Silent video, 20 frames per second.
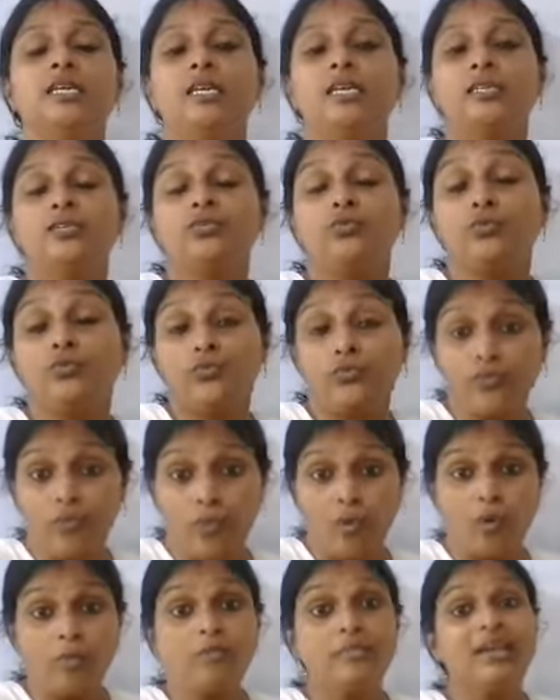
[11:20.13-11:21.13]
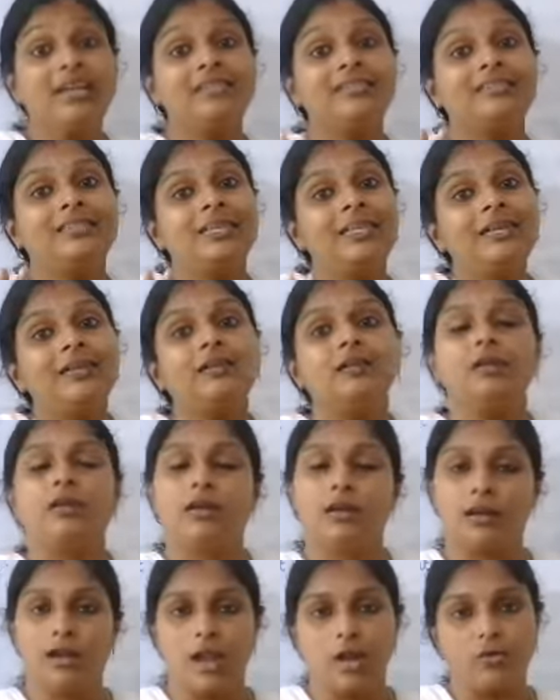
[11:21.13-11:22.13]
it form
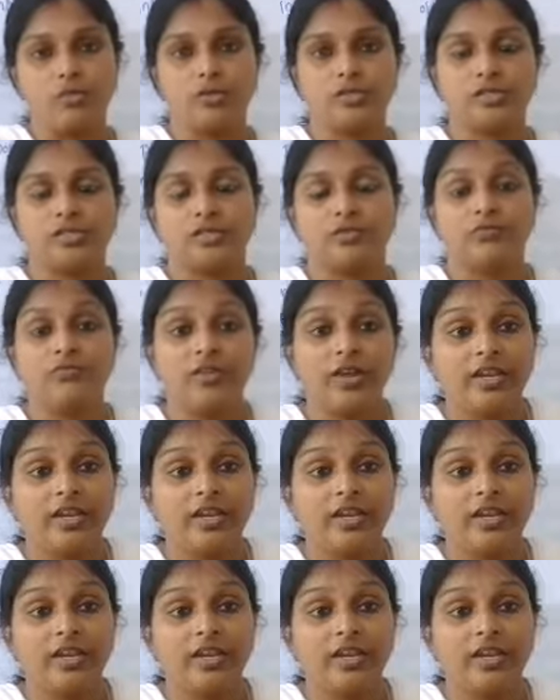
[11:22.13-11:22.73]
thick clouds.